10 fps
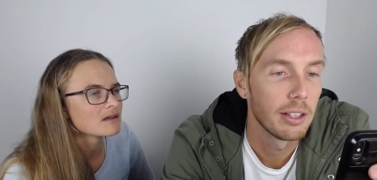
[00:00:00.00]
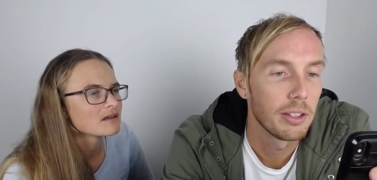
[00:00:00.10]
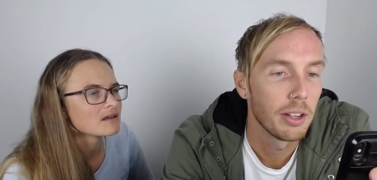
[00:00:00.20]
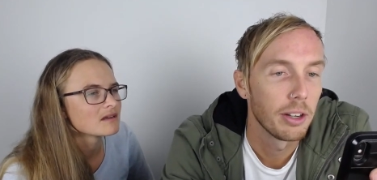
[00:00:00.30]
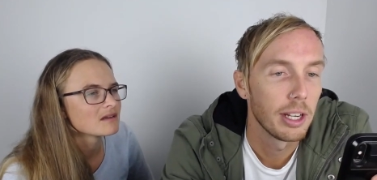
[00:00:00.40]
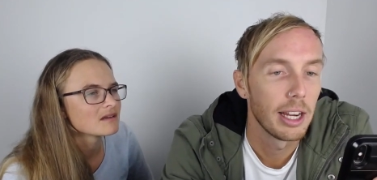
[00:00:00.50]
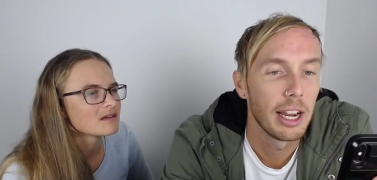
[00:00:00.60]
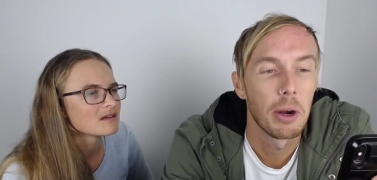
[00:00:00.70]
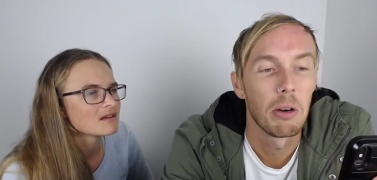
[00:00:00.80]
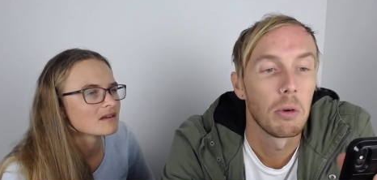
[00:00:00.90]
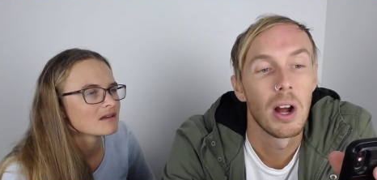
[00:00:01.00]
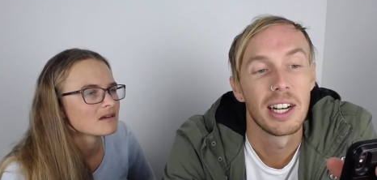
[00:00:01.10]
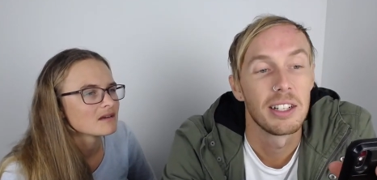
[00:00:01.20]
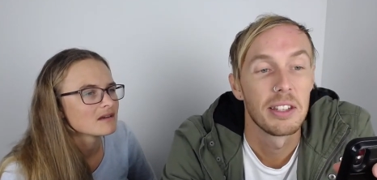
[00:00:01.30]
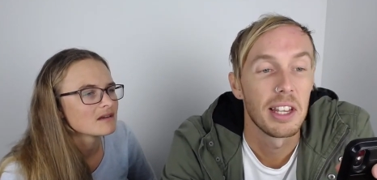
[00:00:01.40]
Speaker 1: So, am I
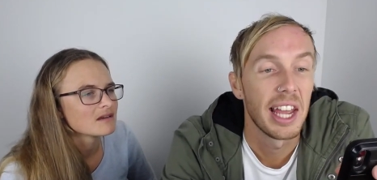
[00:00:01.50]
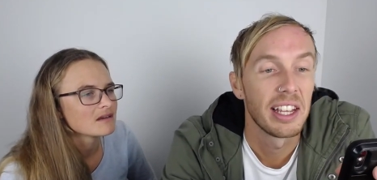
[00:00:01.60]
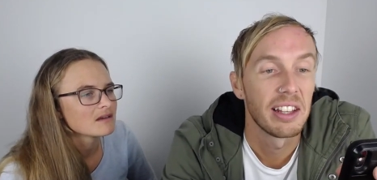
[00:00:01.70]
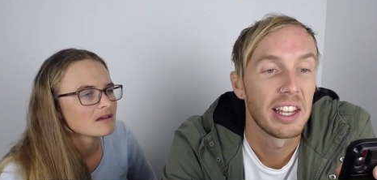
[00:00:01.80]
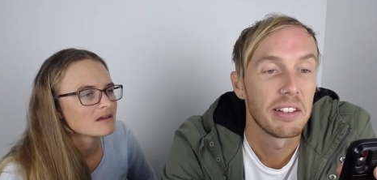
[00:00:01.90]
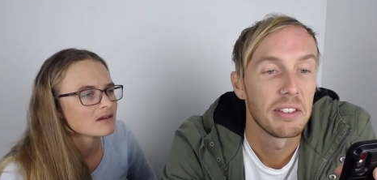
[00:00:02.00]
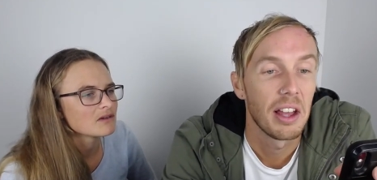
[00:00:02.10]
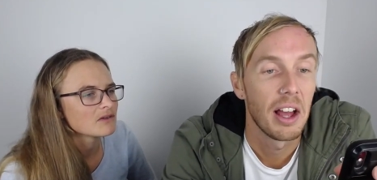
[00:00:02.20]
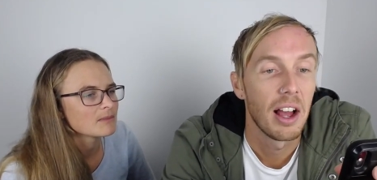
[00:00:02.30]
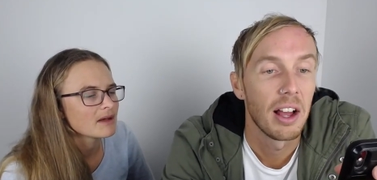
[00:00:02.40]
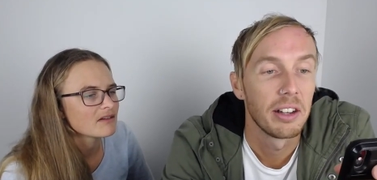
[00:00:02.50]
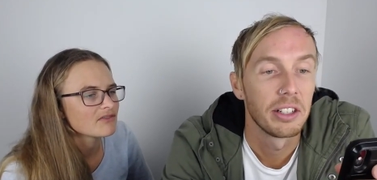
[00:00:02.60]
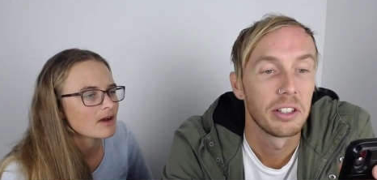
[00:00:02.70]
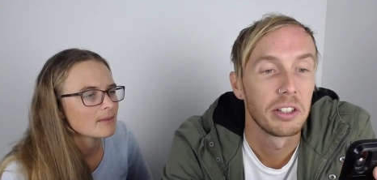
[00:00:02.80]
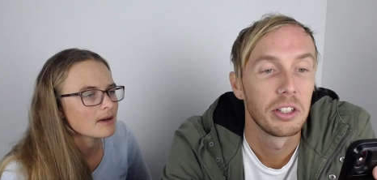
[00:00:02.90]
right in saying these are
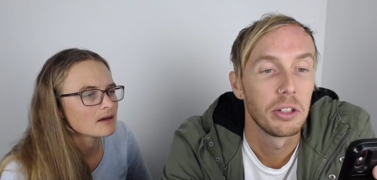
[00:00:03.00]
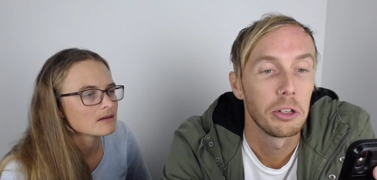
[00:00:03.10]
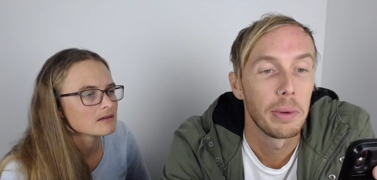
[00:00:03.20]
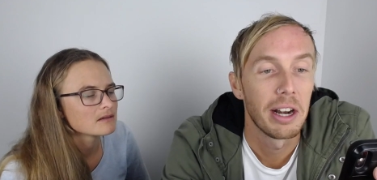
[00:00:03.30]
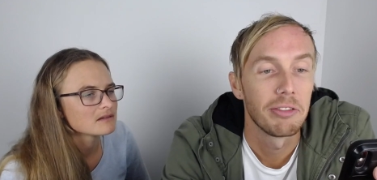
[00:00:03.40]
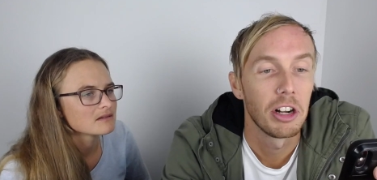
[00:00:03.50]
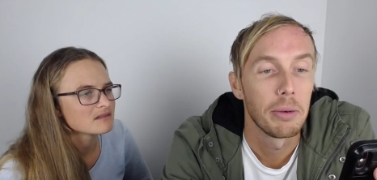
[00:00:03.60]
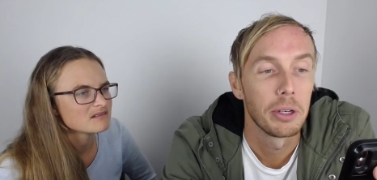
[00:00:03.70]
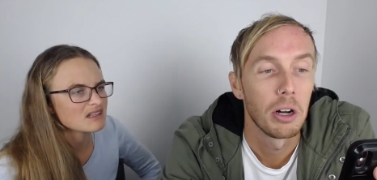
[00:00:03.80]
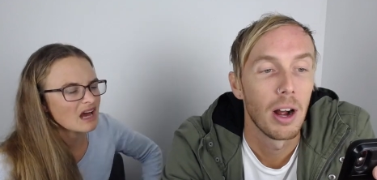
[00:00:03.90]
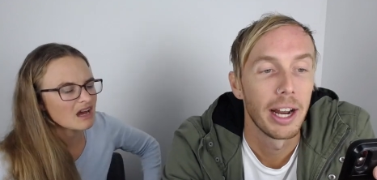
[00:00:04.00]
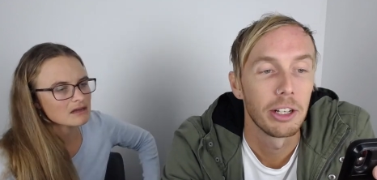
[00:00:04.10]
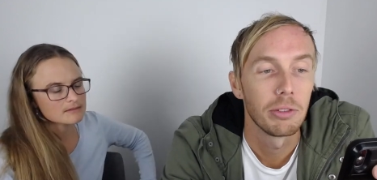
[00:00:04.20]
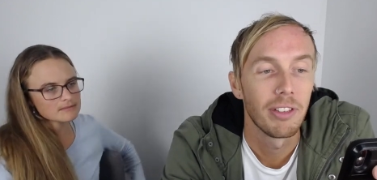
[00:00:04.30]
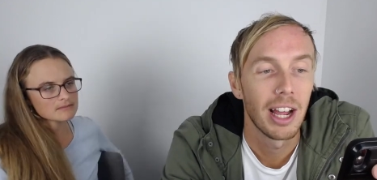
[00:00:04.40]
good amount of fiber and no. high in
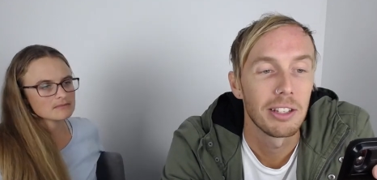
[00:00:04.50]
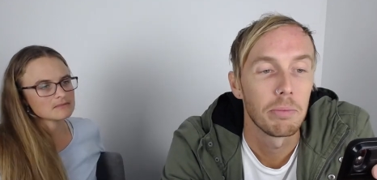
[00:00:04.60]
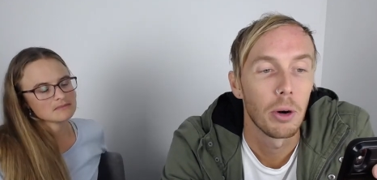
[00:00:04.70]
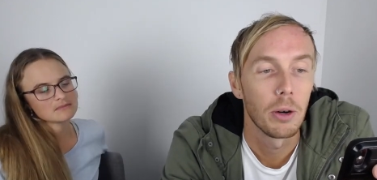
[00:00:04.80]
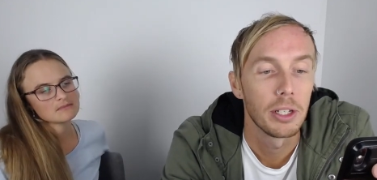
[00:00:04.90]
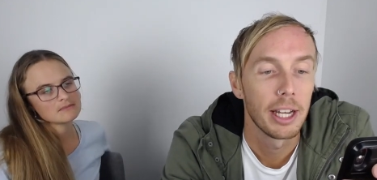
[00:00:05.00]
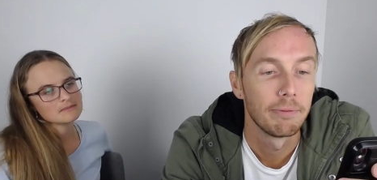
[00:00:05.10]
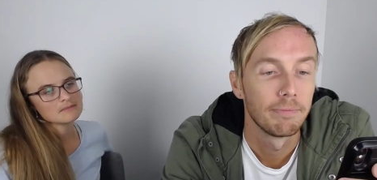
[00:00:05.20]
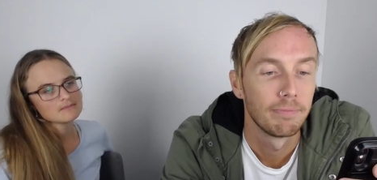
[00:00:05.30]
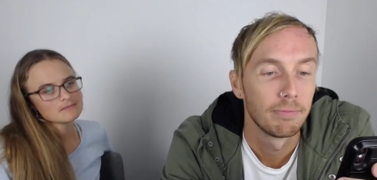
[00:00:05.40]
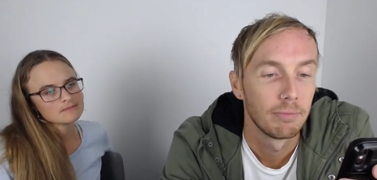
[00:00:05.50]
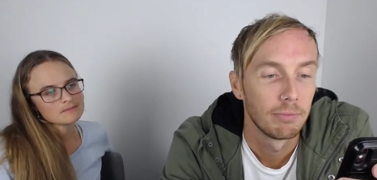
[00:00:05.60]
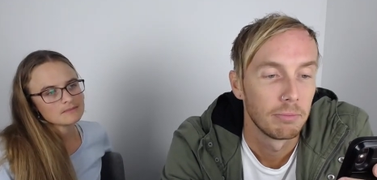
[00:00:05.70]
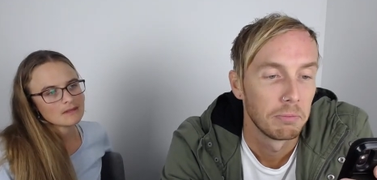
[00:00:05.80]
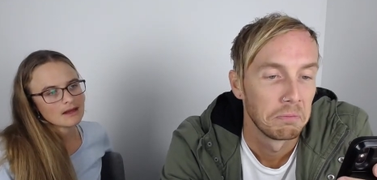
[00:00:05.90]
good fats and protein?
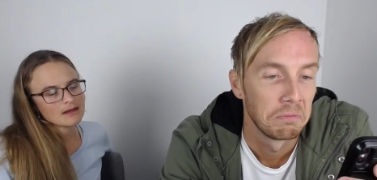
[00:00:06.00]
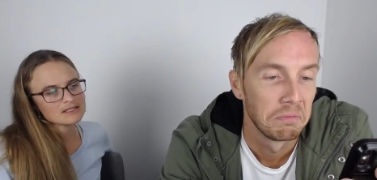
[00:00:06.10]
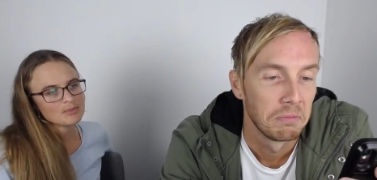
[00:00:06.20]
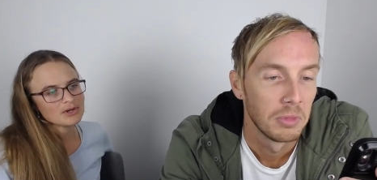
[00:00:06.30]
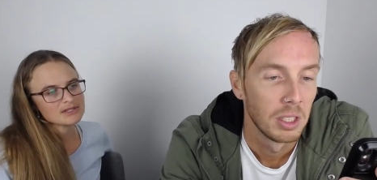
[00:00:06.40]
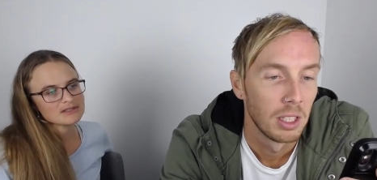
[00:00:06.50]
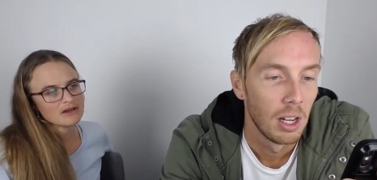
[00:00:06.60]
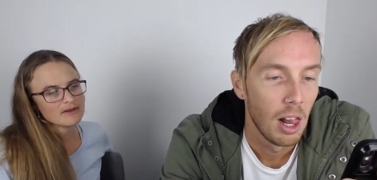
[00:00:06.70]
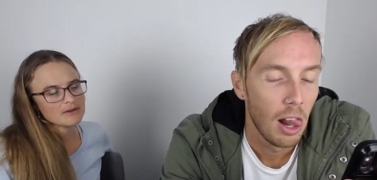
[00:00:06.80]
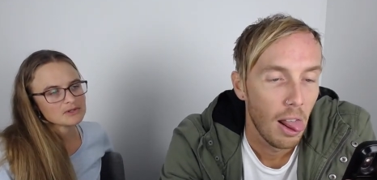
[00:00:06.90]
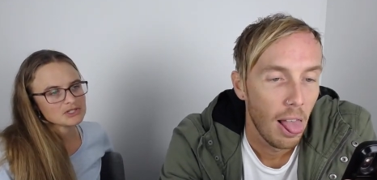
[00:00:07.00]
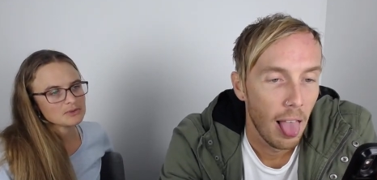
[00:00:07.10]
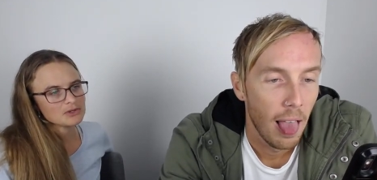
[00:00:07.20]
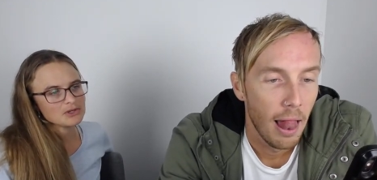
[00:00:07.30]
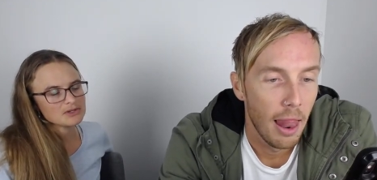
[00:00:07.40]
Speaker 2: No, as a per serving, which you
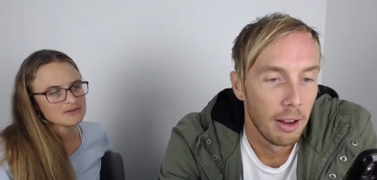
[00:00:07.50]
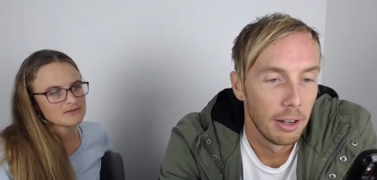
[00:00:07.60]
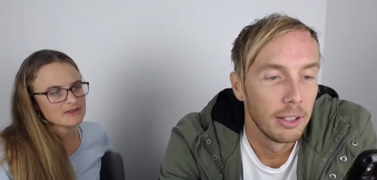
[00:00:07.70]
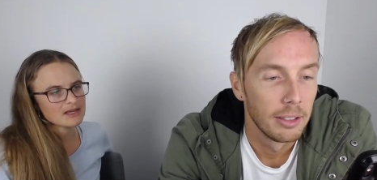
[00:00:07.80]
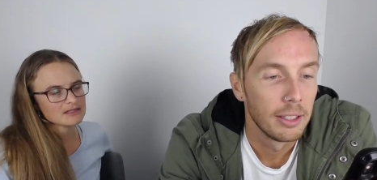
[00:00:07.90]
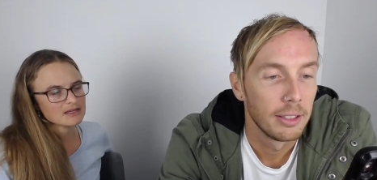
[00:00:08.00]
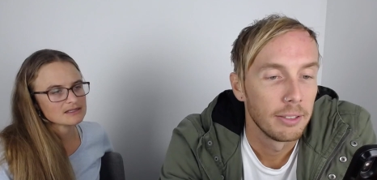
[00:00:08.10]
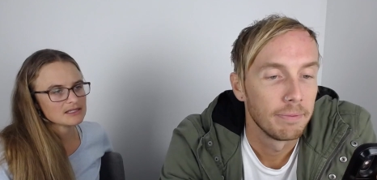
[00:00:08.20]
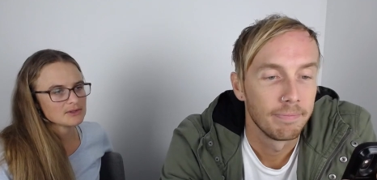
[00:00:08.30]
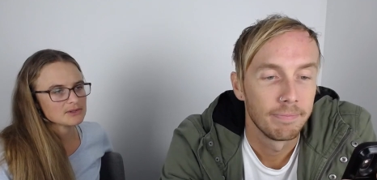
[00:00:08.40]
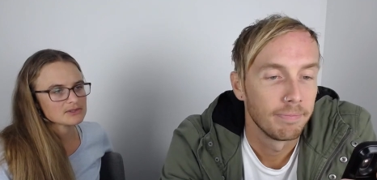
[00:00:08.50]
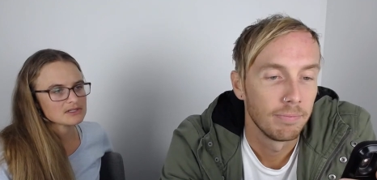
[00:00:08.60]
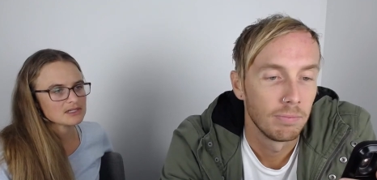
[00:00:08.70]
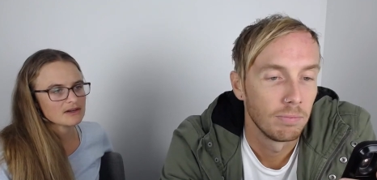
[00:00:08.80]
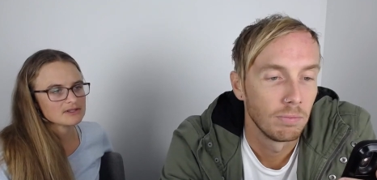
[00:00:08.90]
would use for things like cereals
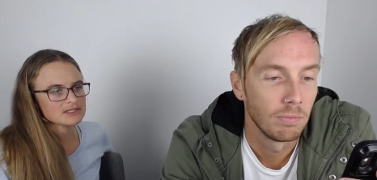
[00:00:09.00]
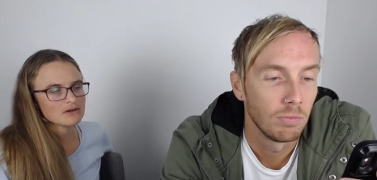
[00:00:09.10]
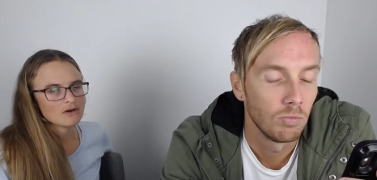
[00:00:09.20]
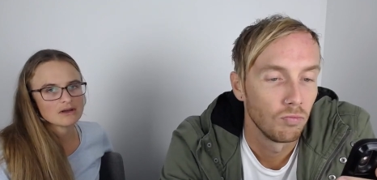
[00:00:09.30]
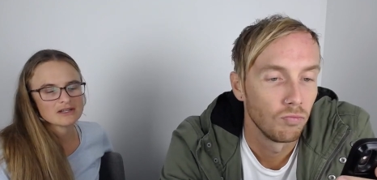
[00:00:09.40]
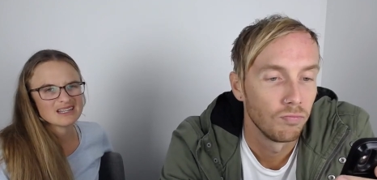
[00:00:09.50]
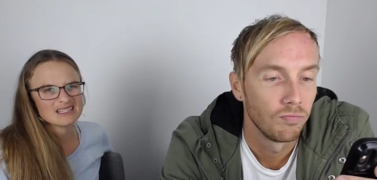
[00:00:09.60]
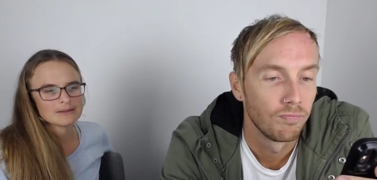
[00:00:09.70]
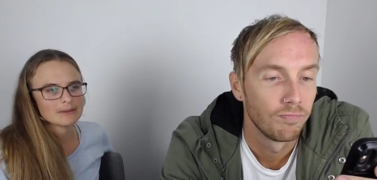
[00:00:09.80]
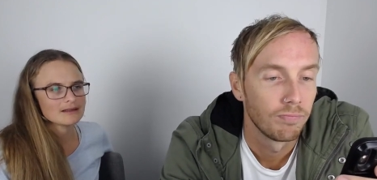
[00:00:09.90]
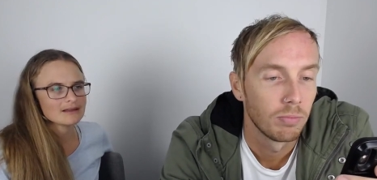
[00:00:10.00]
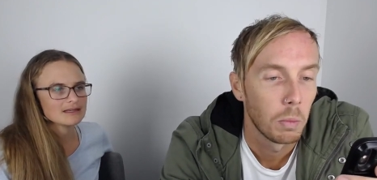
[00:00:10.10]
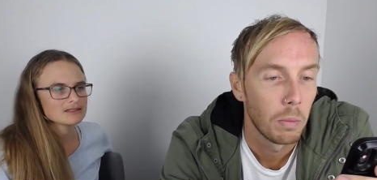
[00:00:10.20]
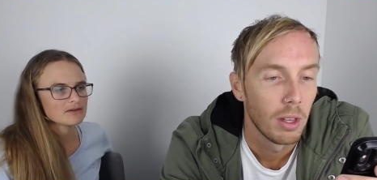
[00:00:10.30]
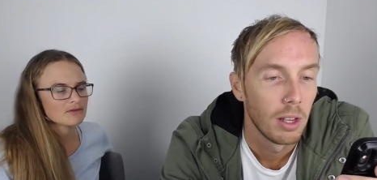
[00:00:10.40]
and stuff, it's not. It needs to be at
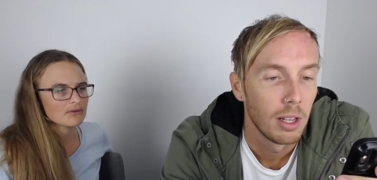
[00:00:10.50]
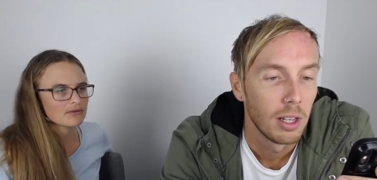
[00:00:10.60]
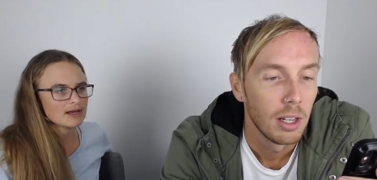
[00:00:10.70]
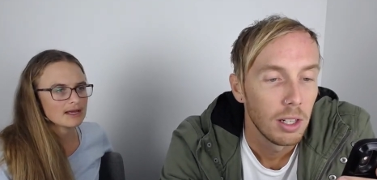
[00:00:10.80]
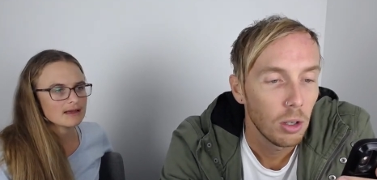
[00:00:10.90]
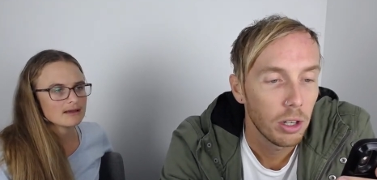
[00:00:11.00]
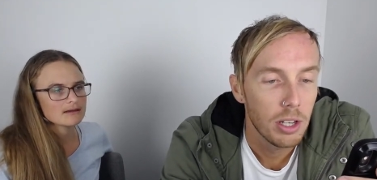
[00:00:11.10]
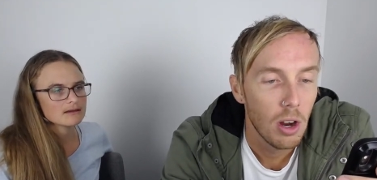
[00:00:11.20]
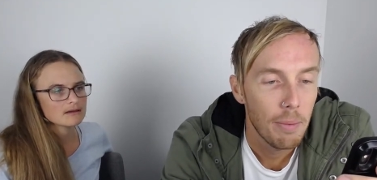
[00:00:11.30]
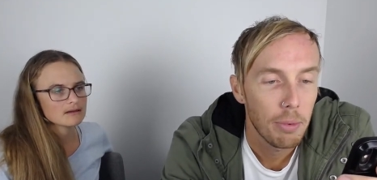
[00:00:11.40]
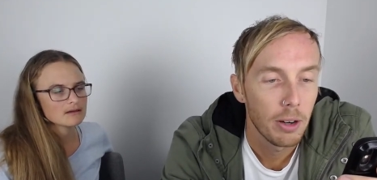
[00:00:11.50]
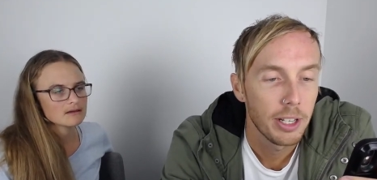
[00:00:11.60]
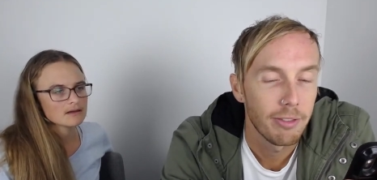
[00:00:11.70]
least over three. Look,
Speaker 1: it's high protein